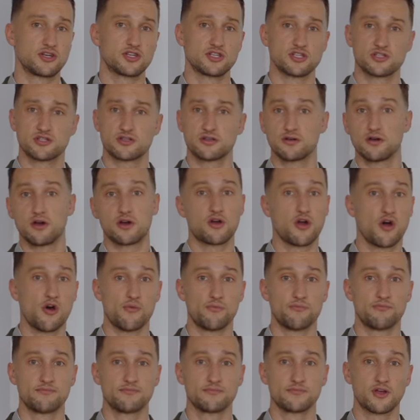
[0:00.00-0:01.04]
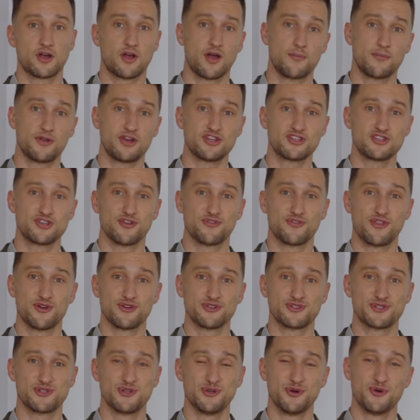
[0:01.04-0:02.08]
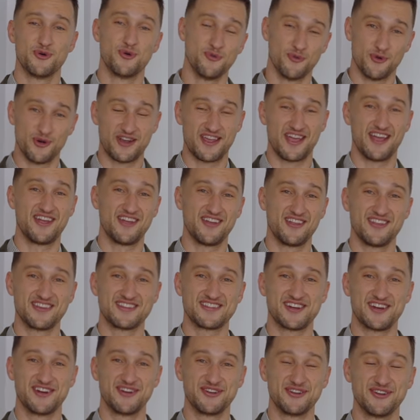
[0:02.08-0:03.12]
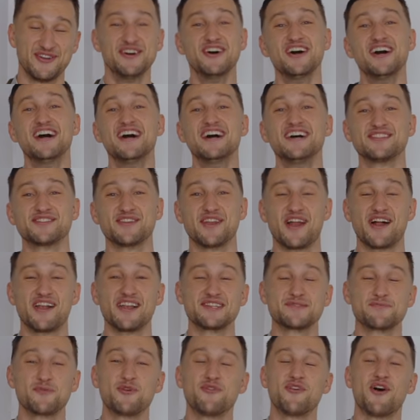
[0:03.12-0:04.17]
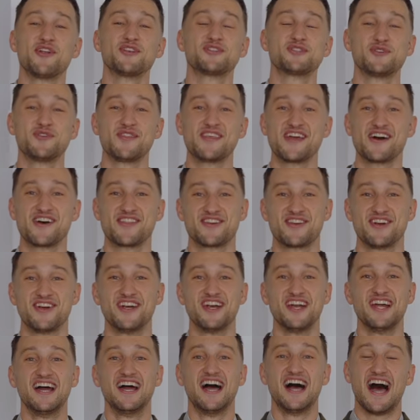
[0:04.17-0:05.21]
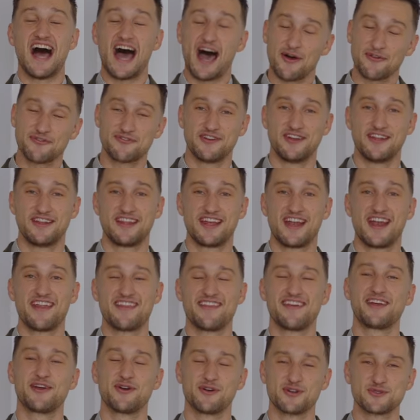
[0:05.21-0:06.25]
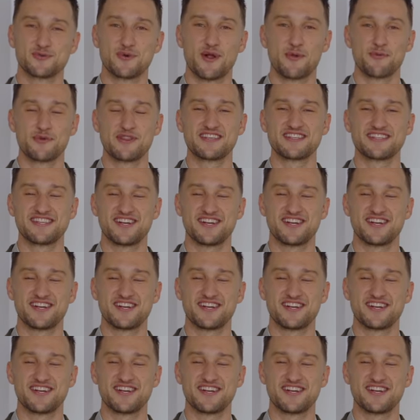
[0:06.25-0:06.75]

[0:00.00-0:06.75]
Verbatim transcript: just a comb. The combination of those two will get you this hairdo. So now let's move on to the other outfit that I think goes well with this